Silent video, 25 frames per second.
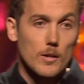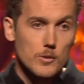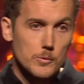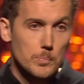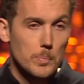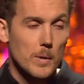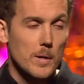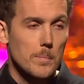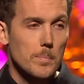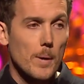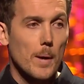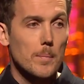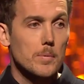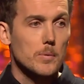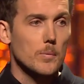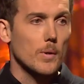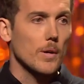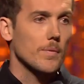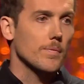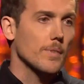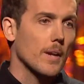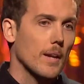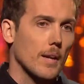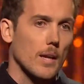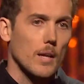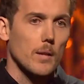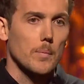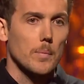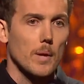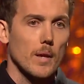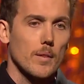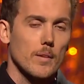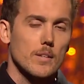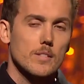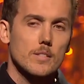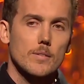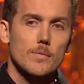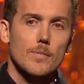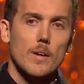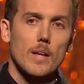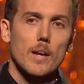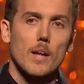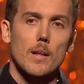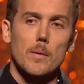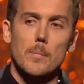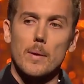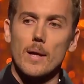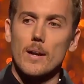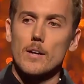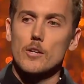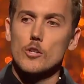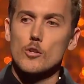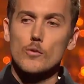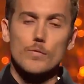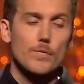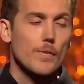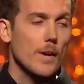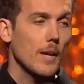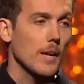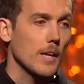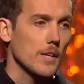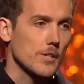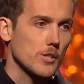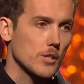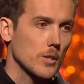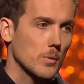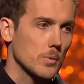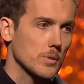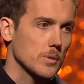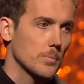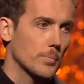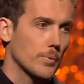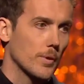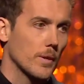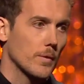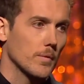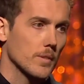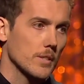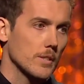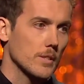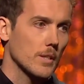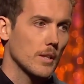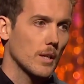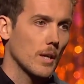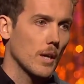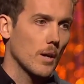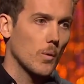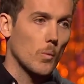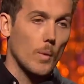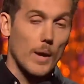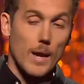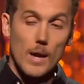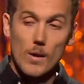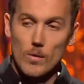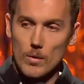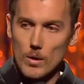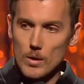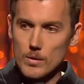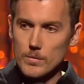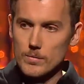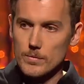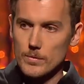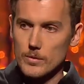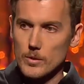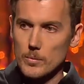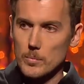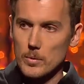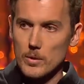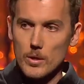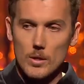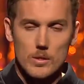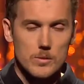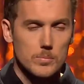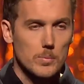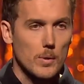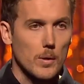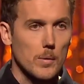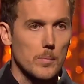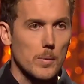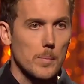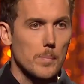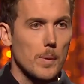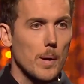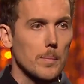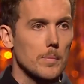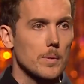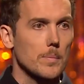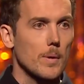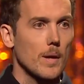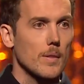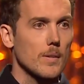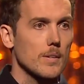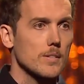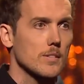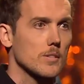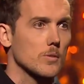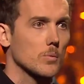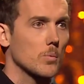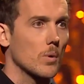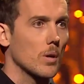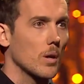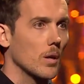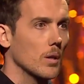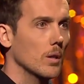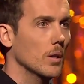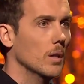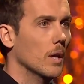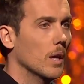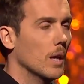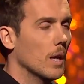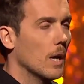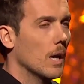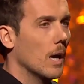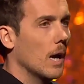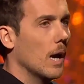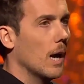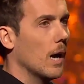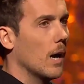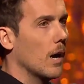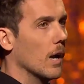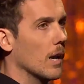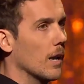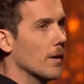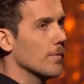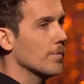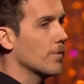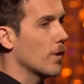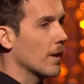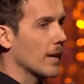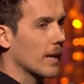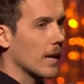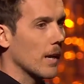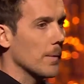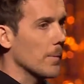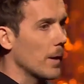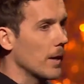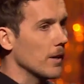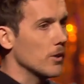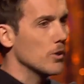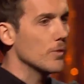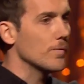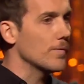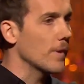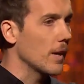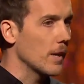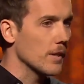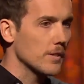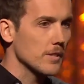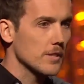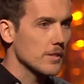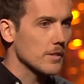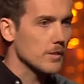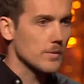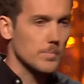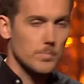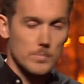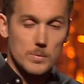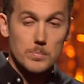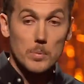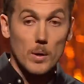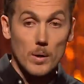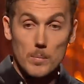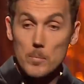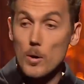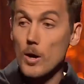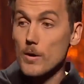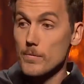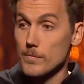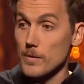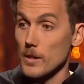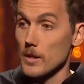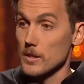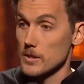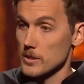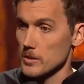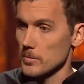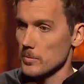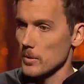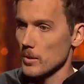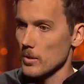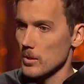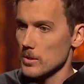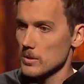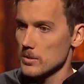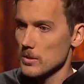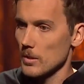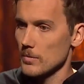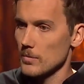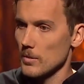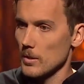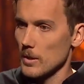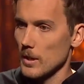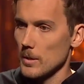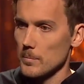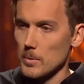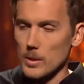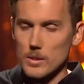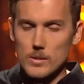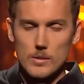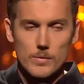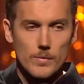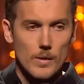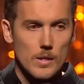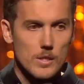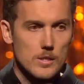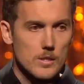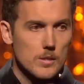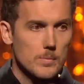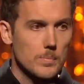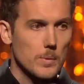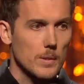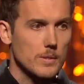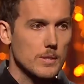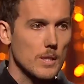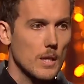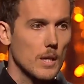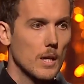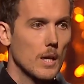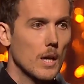was pretty pumped when I found out about this. I found out about a new fetish I wasn't previously aware of. You guys probably be pumped about this as well. I love finding out about new fetishes. It's probably my fetish, to be honest. I find out about new fetishes. But